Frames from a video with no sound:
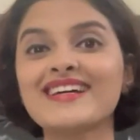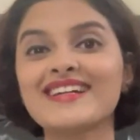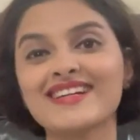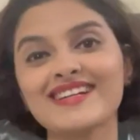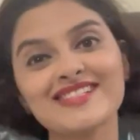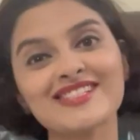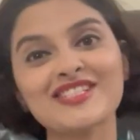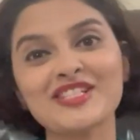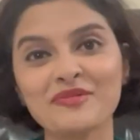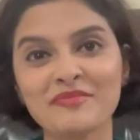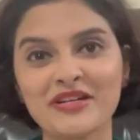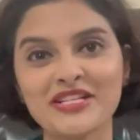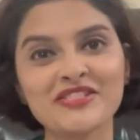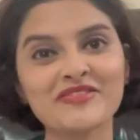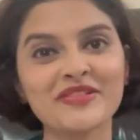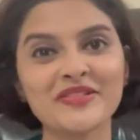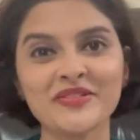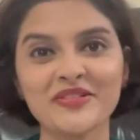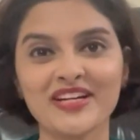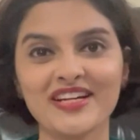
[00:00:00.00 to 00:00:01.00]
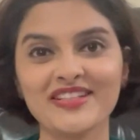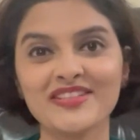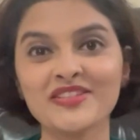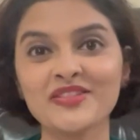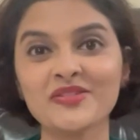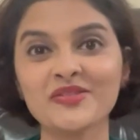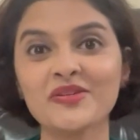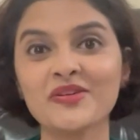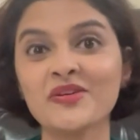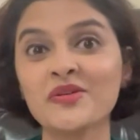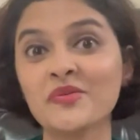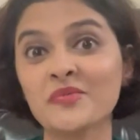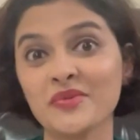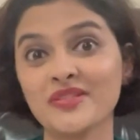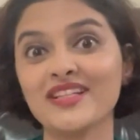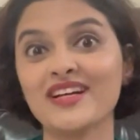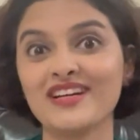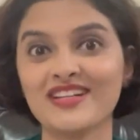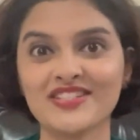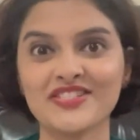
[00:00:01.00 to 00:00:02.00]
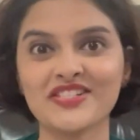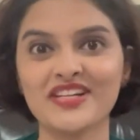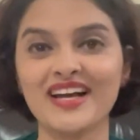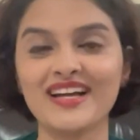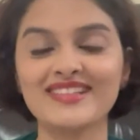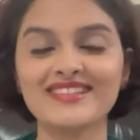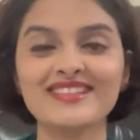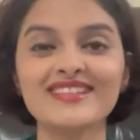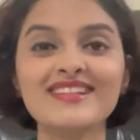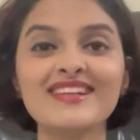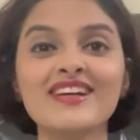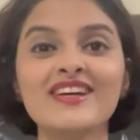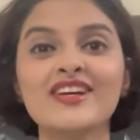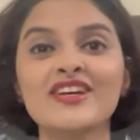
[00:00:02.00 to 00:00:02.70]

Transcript: this is the best way you can do with our channel.